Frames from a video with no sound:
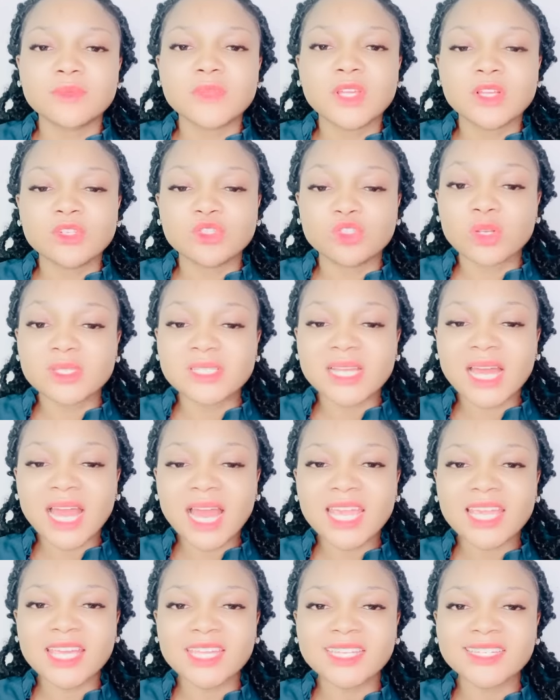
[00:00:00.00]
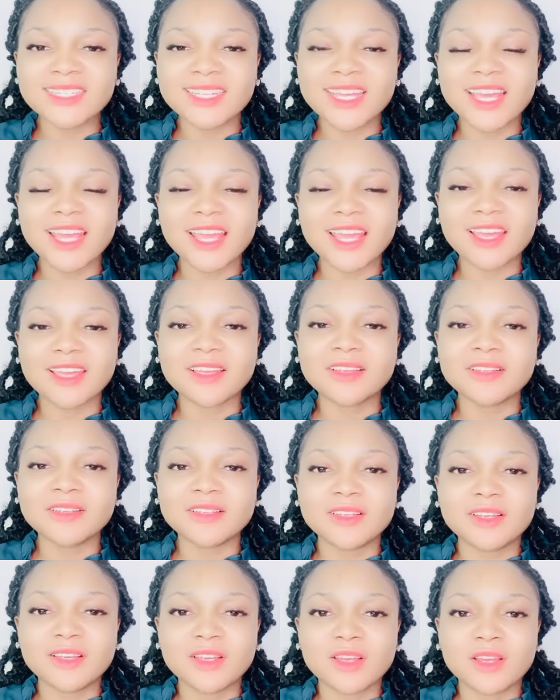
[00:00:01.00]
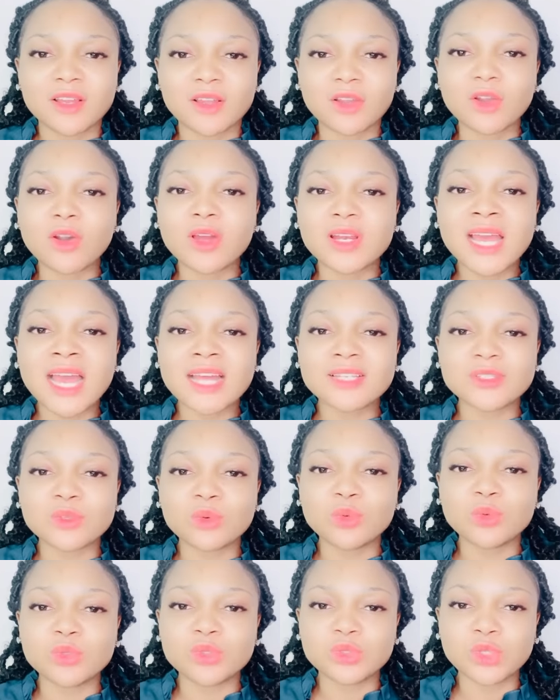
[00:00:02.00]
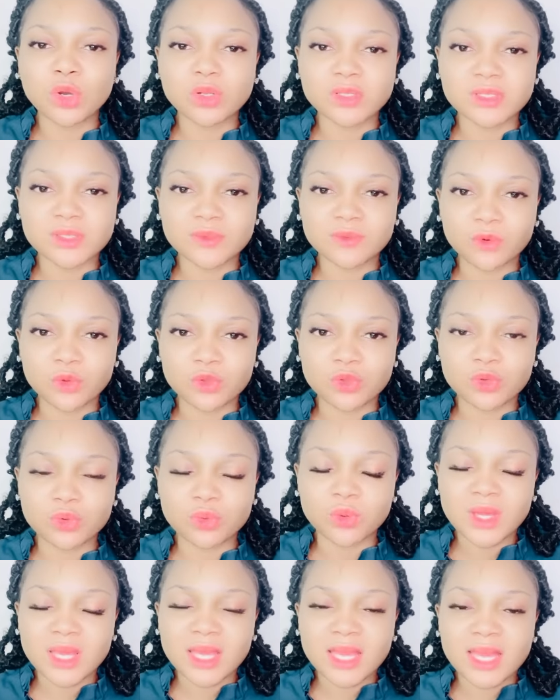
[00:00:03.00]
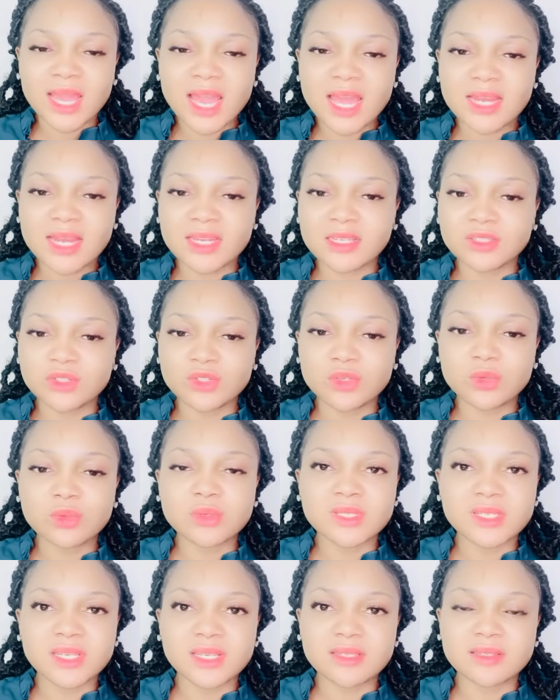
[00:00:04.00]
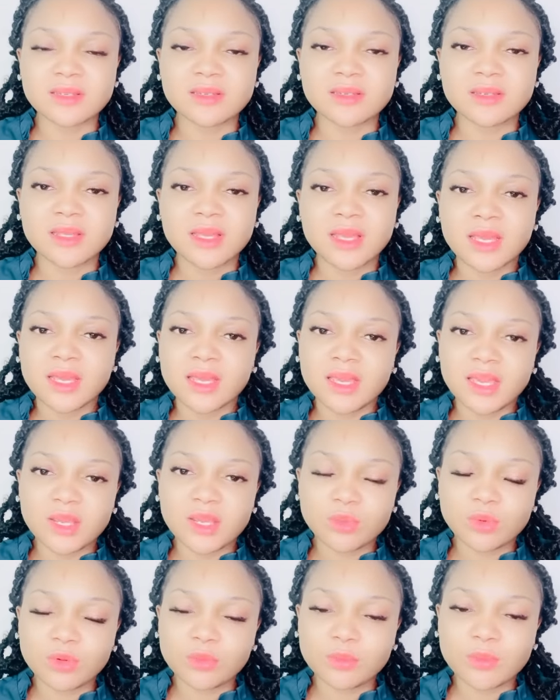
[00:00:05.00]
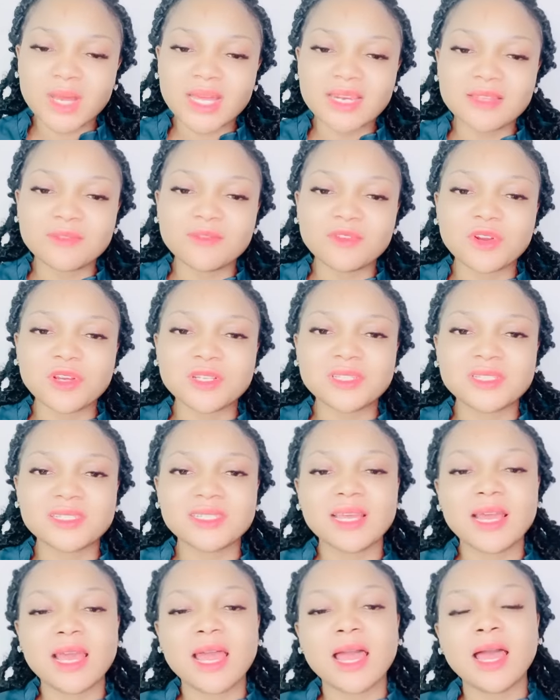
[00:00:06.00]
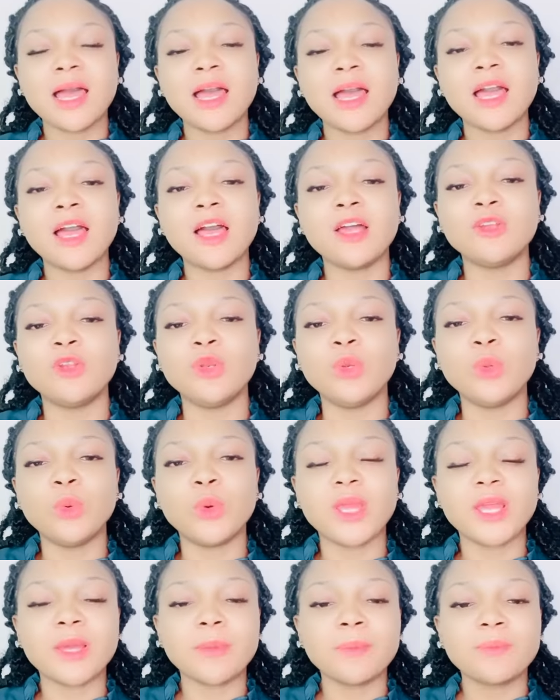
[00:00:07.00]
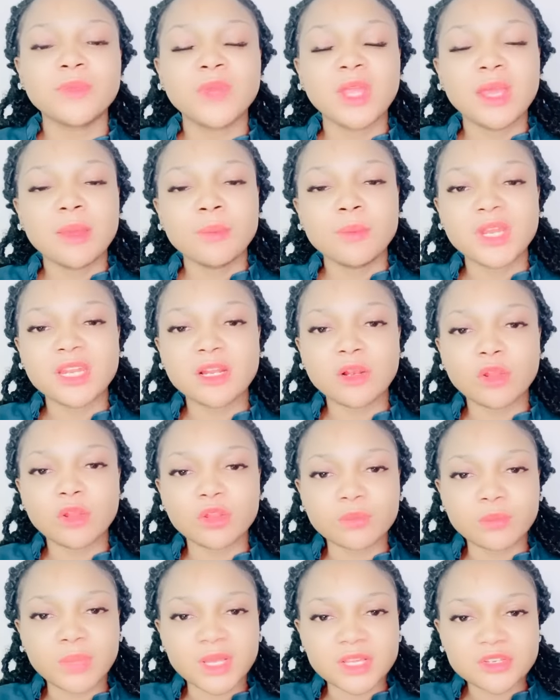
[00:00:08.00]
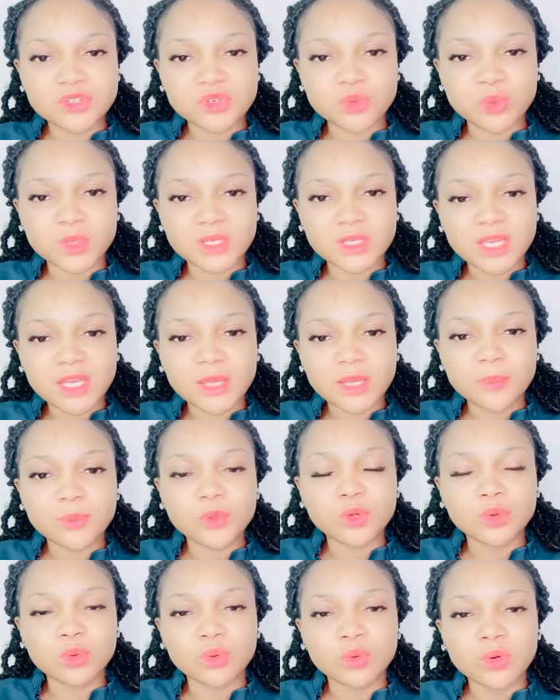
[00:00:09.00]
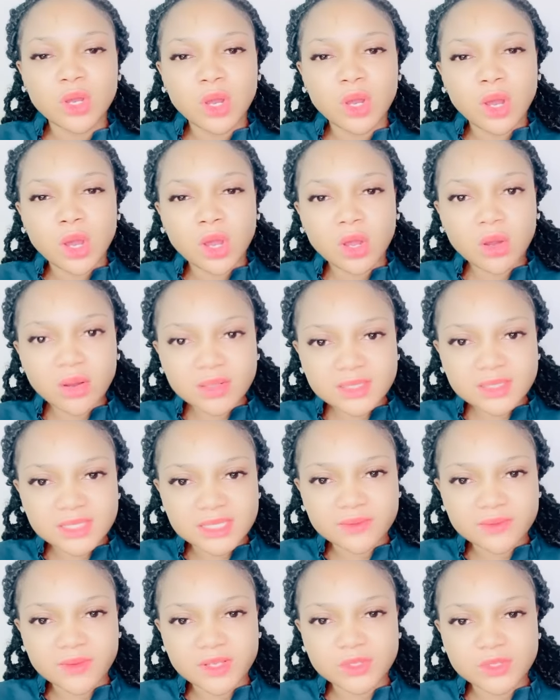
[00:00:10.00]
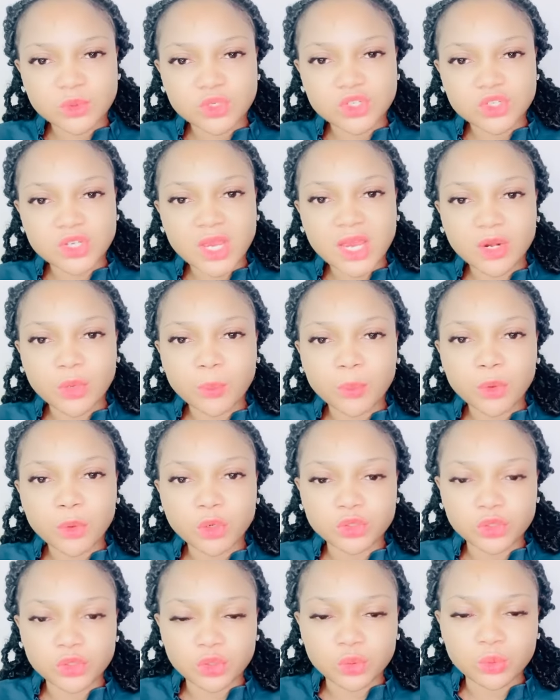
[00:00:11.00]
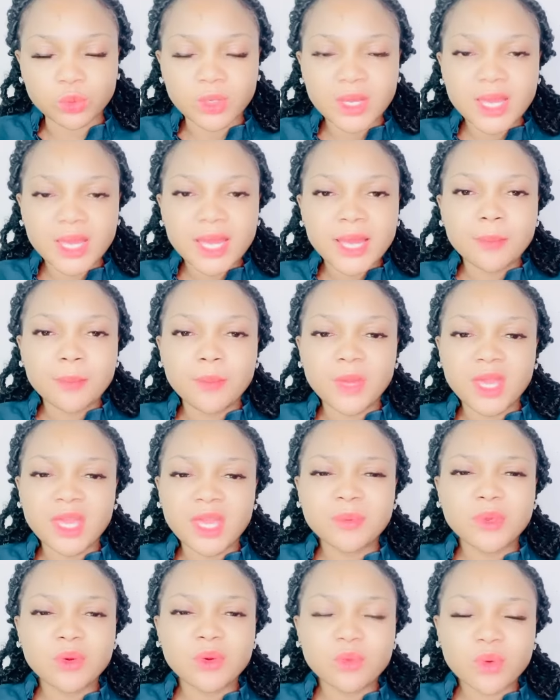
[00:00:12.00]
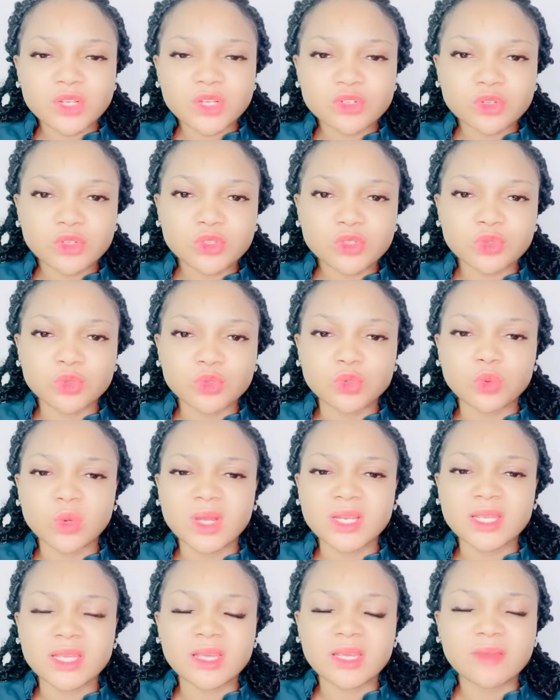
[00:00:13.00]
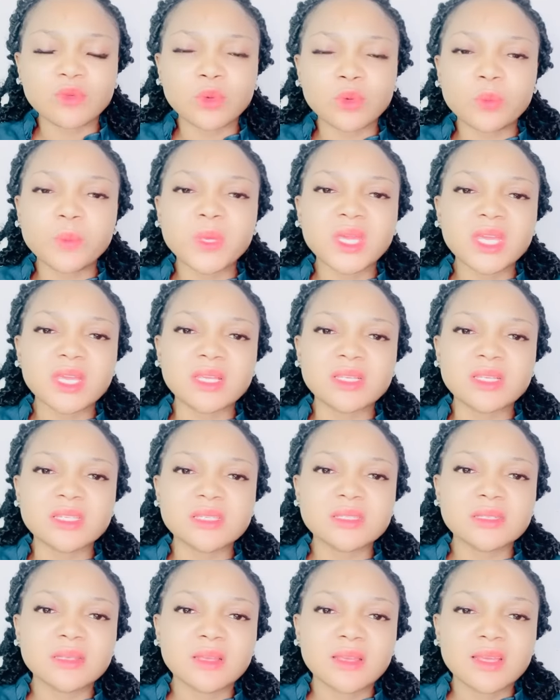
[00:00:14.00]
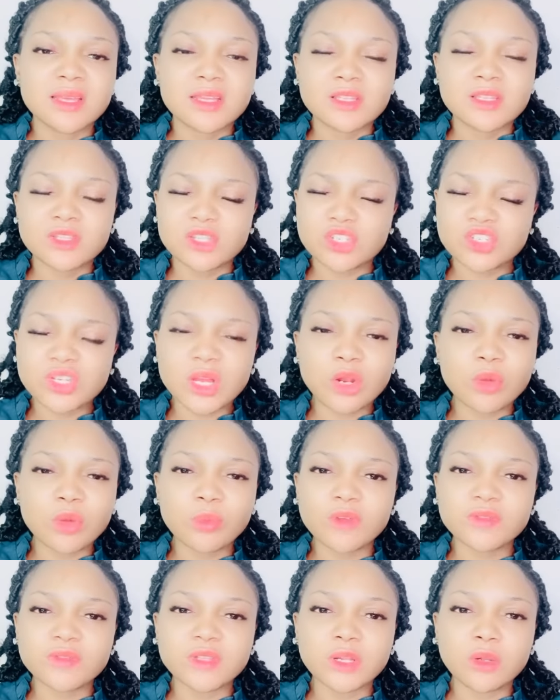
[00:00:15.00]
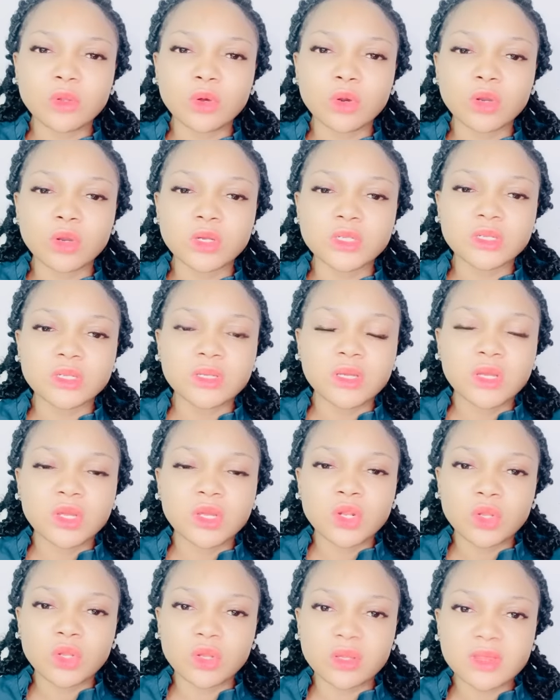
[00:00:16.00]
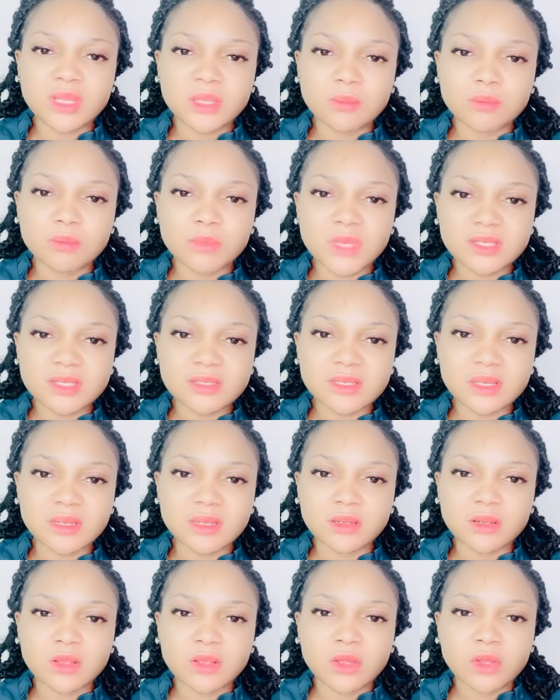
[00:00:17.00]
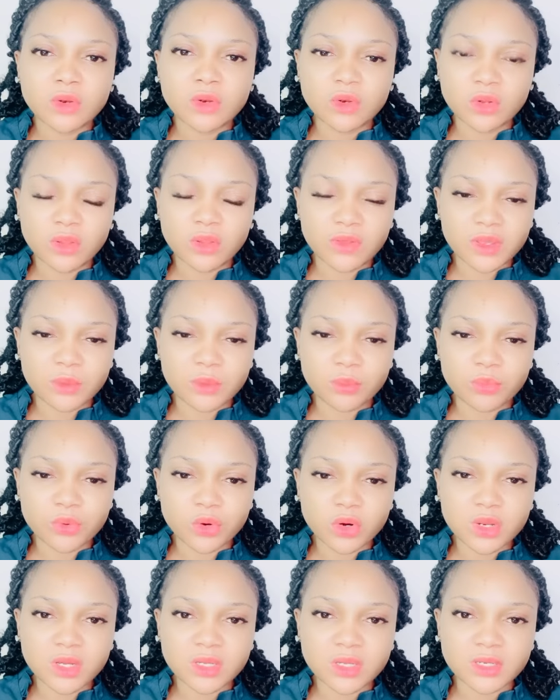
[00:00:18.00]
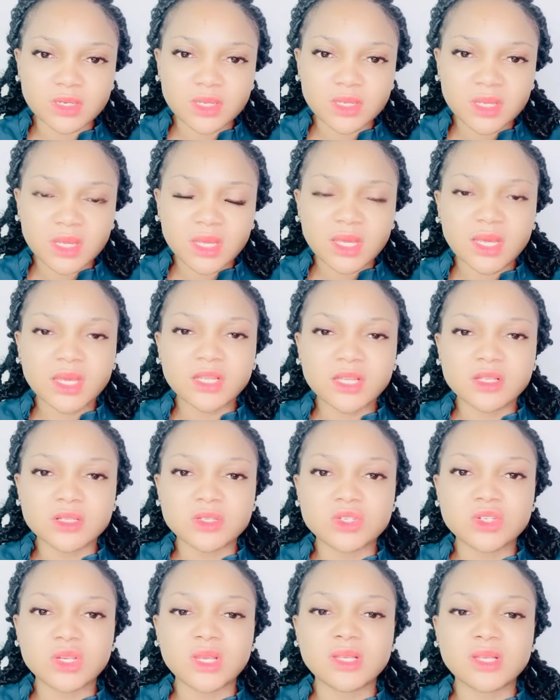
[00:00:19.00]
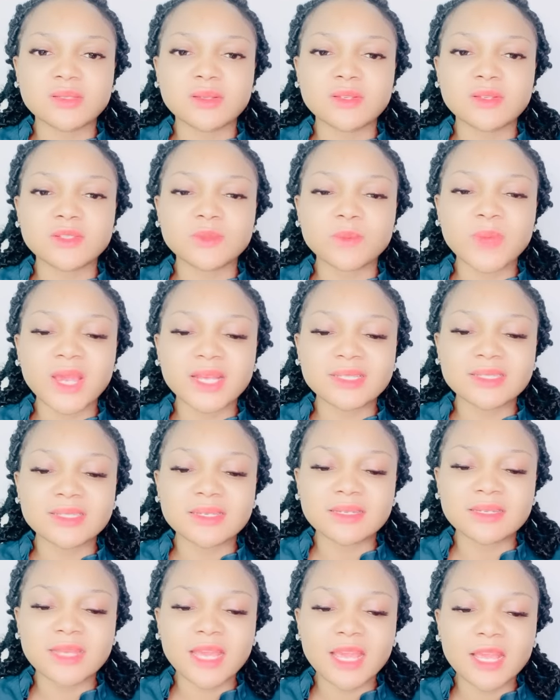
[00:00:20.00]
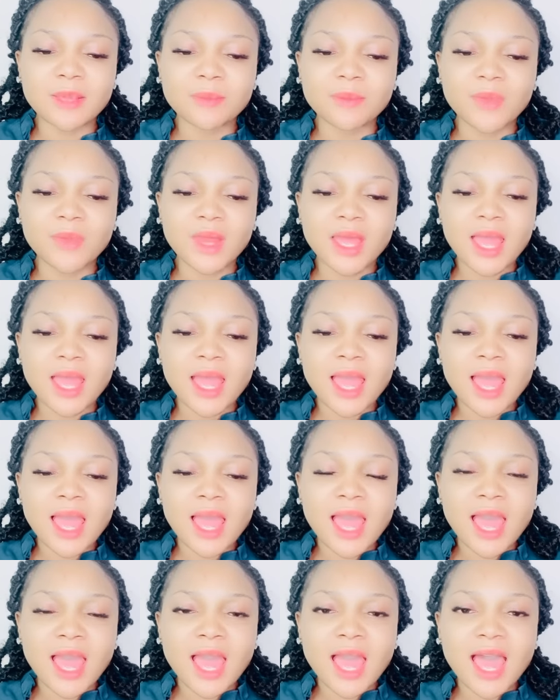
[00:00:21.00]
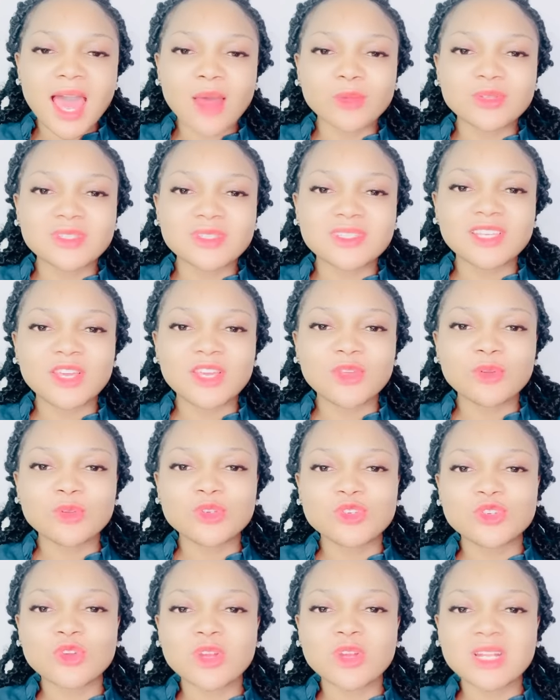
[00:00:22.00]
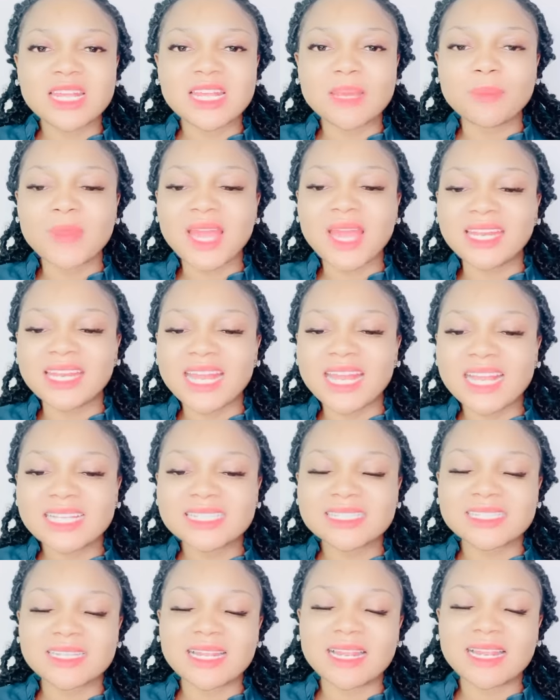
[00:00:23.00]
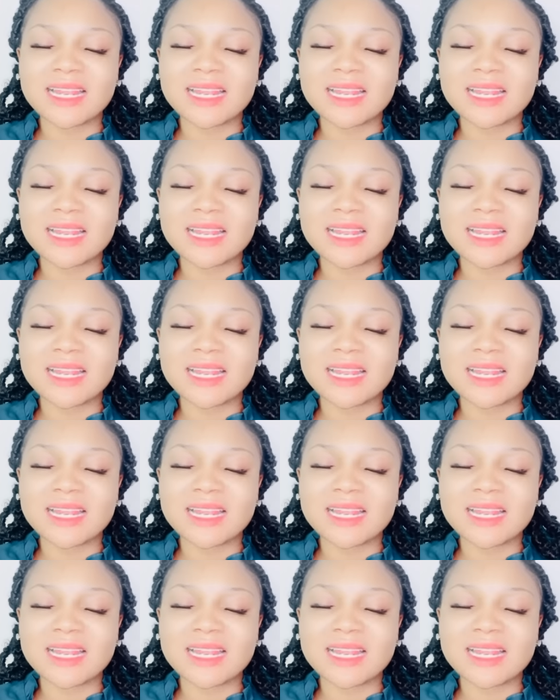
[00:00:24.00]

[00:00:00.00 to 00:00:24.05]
Just hang in there. God has good thoughts for you. And in due season, it will manifest. Hallelujah. May the Lord bless you and keep you. Cause His face to shine upon you. May He be gracious to you and give you peace. The shalom of the Lord. Nothing missing. Nothing broken. In Jesus' mighty name. I'll see you shortly in my next